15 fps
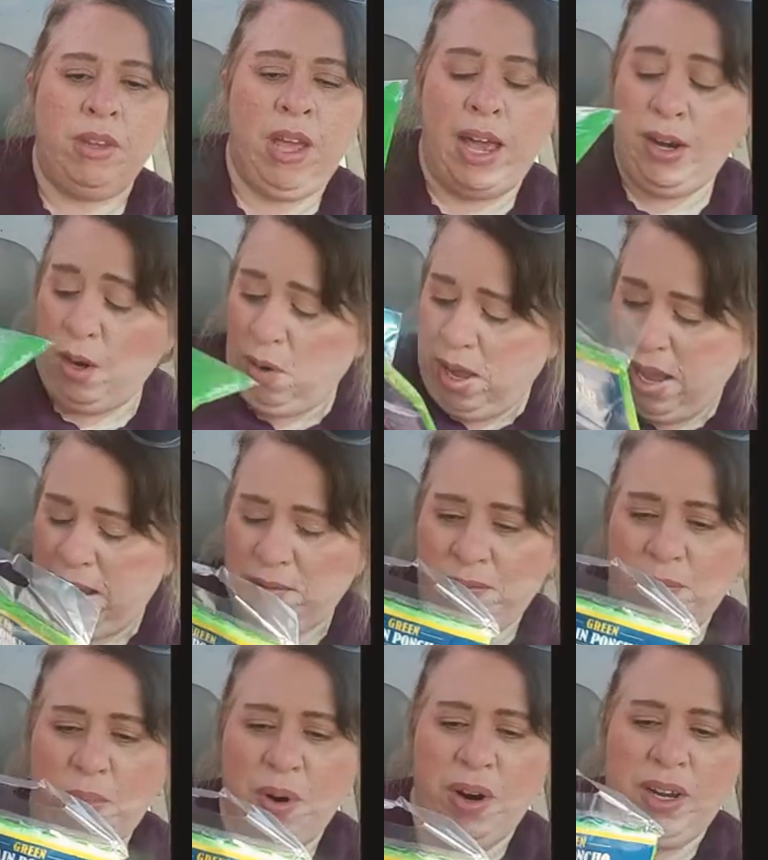I know I
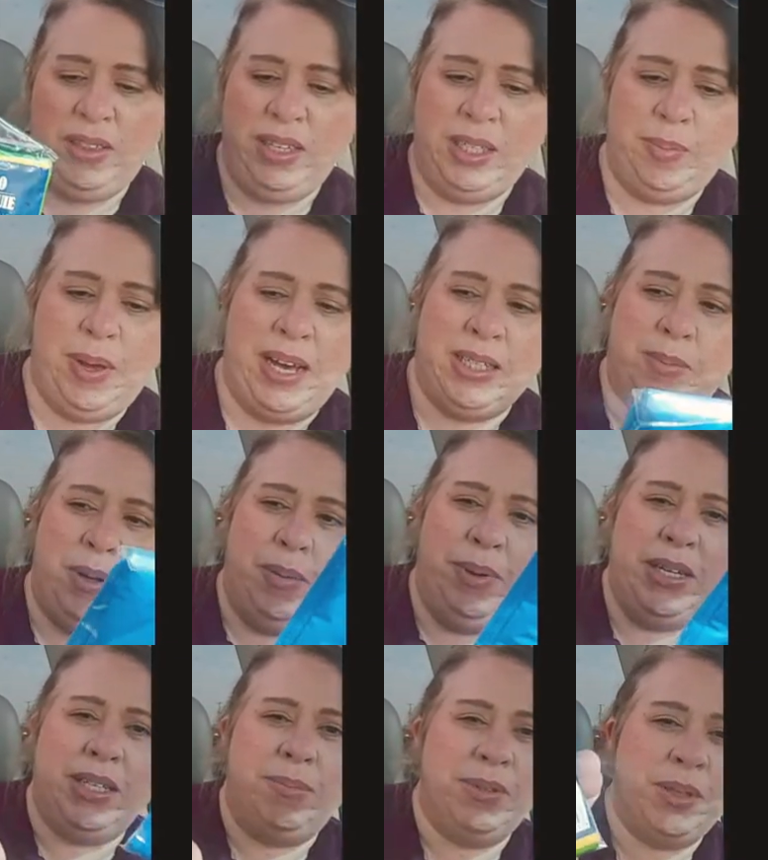have more in these bags, but I
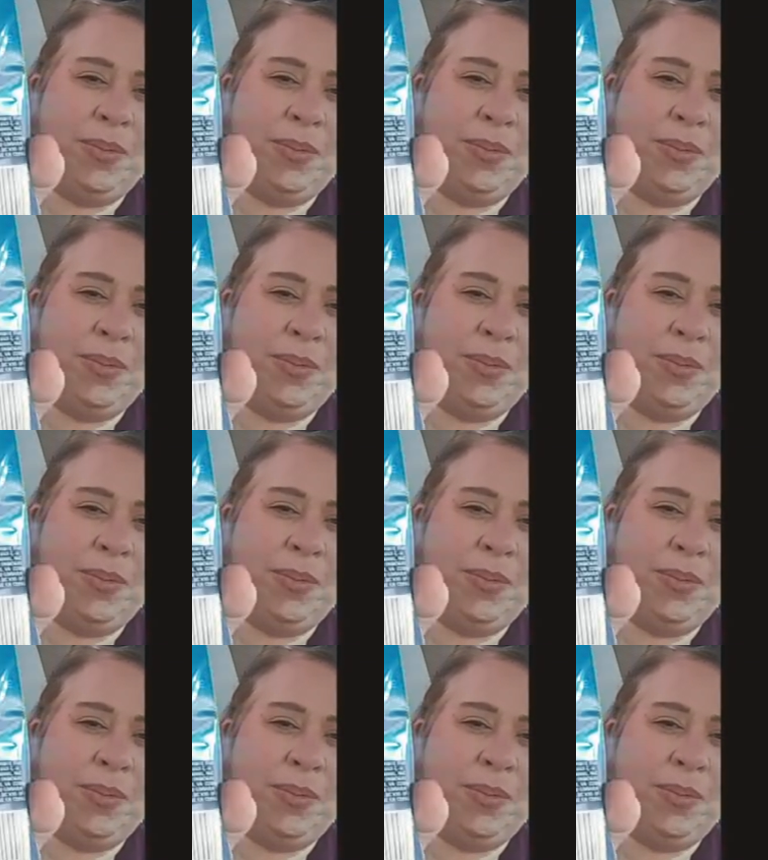picked up